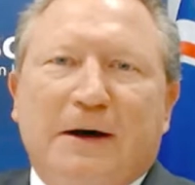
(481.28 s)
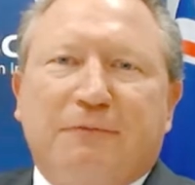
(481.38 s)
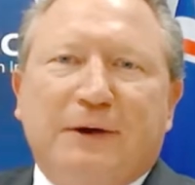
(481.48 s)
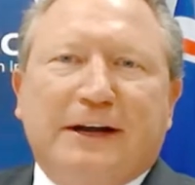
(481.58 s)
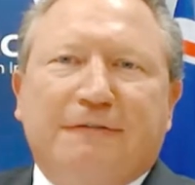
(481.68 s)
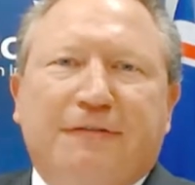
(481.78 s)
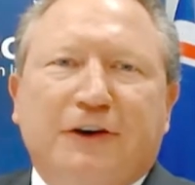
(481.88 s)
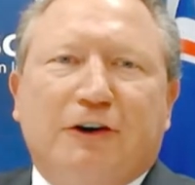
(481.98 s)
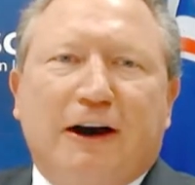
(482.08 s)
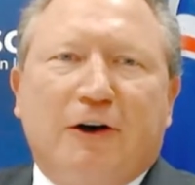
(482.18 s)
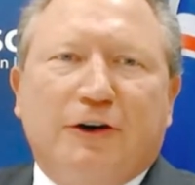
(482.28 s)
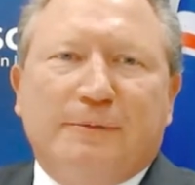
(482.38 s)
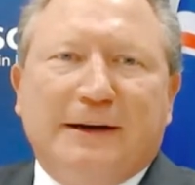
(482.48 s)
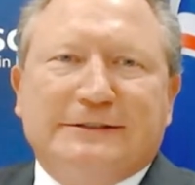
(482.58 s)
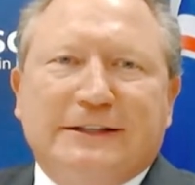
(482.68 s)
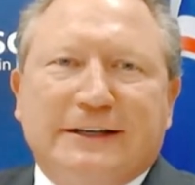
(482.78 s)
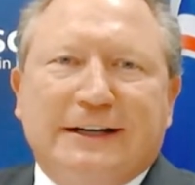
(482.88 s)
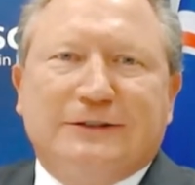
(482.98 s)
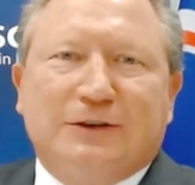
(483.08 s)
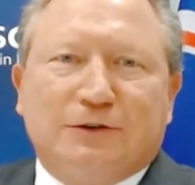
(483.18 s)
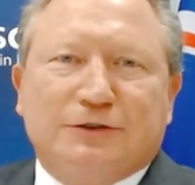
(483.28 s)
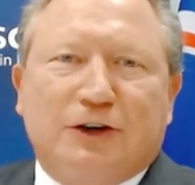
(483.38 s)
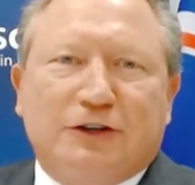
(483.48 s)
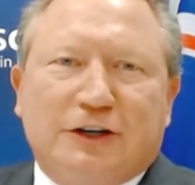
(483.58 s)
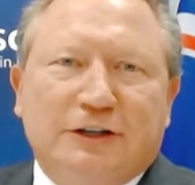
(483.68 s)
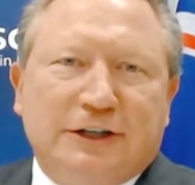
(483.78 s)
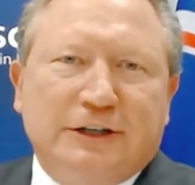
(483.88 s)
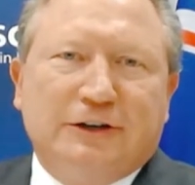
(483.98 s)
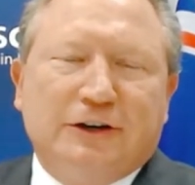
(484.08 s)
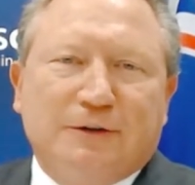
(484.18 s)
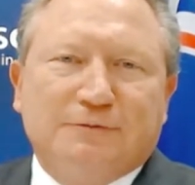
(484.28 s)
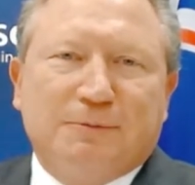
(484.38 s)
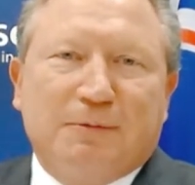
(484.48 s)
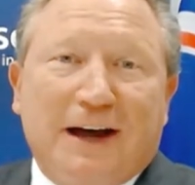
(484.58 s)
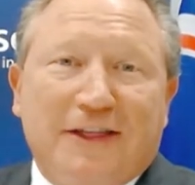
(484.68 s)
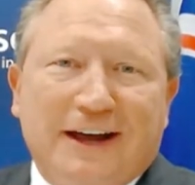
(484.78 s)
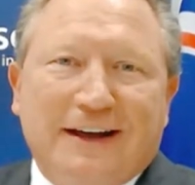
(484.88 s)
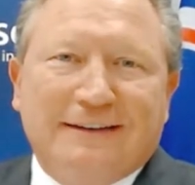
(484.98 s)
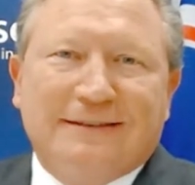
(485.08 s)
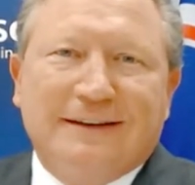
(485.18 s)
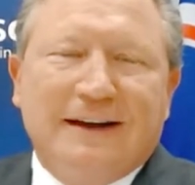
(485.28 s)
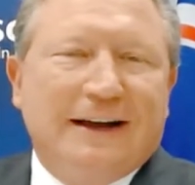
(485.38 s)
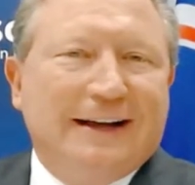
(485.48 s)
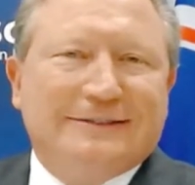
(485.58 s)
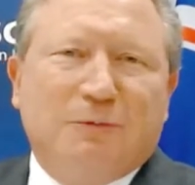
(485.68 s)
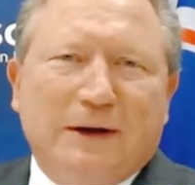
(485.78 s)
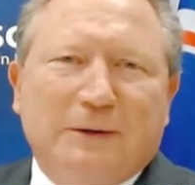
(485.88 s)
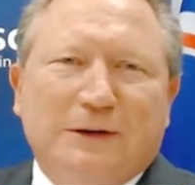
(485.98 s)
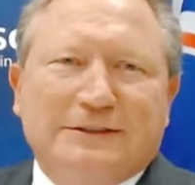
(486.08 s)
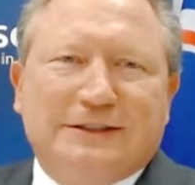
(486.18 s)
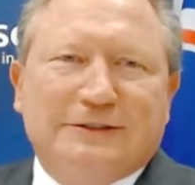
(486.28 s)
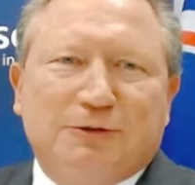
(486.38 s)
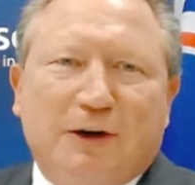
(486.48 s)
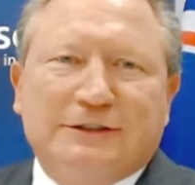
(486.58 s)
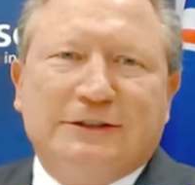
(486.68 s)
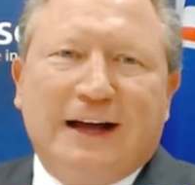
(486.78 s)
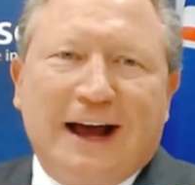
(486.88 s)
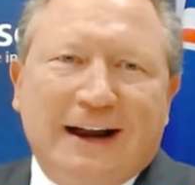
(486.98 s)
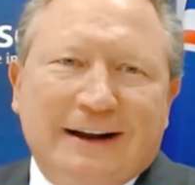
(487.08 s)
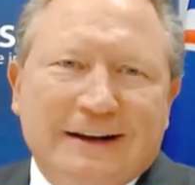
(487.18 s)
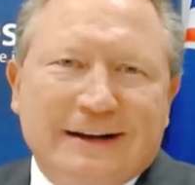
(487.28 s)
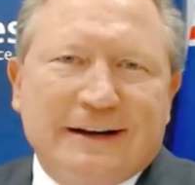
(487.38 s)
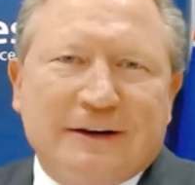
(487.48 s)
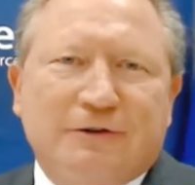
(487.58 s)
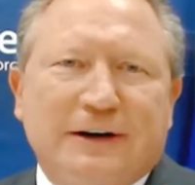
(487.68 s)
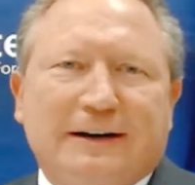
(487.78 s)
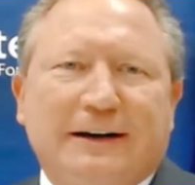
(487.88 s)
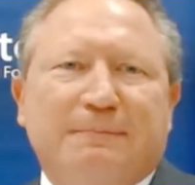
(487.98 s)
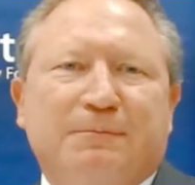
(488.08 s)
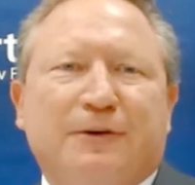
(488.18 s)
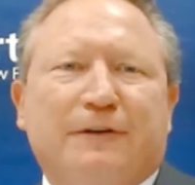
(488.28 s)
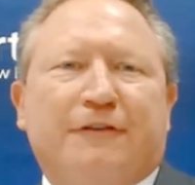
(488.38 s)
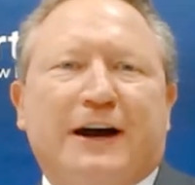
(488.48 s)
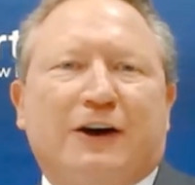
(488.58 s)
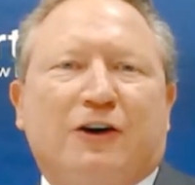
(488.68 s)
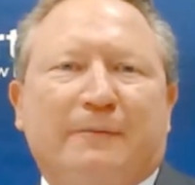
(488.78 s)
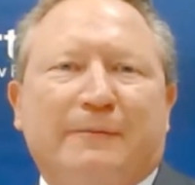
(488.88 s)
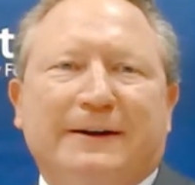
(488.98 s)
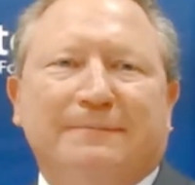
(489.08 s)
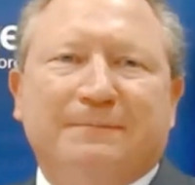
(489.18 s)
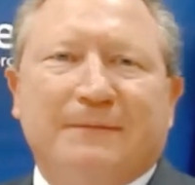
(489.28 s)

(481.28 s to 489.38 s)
But if we can fuel our own domestic needs and also to continue to help supply theirs, it's a win-win situation and critically important for our economy.